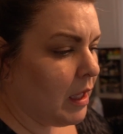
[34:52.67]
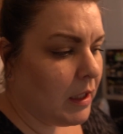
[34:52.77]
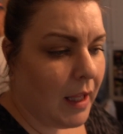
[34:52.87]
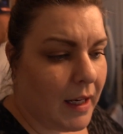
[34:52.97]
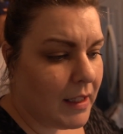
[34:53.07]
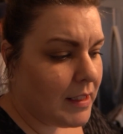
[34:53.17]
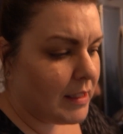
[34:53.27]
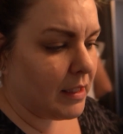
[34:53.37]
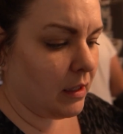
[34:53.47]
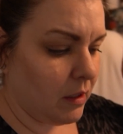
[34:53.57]

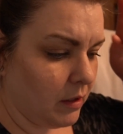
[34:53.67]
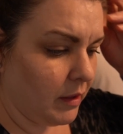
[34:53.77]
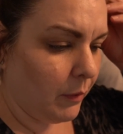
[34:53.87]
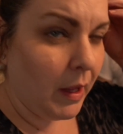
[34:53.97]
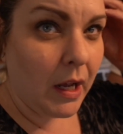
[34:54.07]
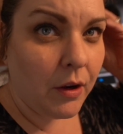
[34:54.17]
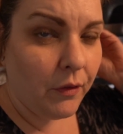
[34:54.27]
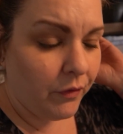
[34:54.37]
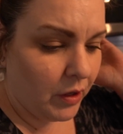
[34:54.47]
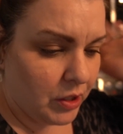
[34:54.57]
Lettuce that we had in
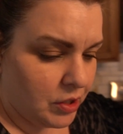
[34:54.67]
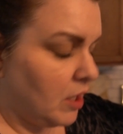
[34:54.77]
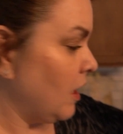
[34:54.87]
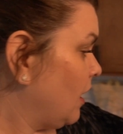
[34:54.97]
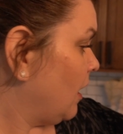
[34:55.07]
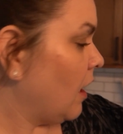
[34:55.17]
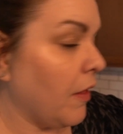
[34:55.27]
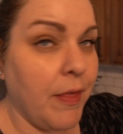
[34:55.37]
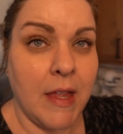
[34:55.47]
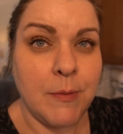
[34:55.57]
our fridge.
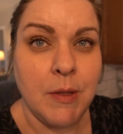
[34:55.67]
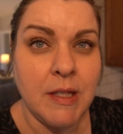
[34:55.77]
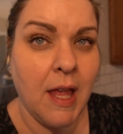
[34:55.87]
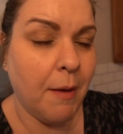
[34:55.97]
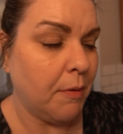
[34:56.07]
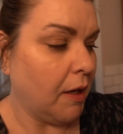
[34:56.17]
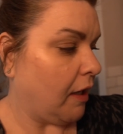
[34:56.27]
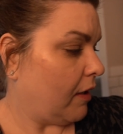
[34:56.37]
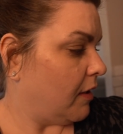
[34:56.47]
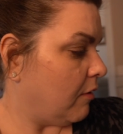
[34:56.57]
That's what's
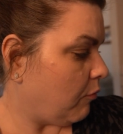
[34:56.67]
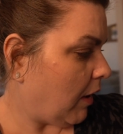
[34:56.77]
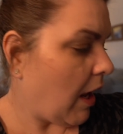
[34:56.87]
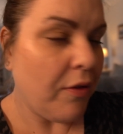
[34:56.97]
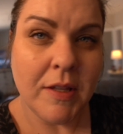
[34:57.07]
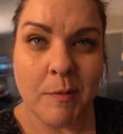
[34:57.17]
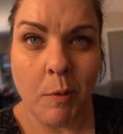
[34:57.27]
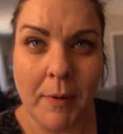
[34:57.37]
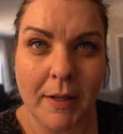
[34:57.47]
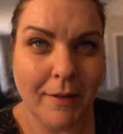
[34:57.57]
happening right at this
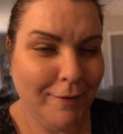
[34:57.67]
moment.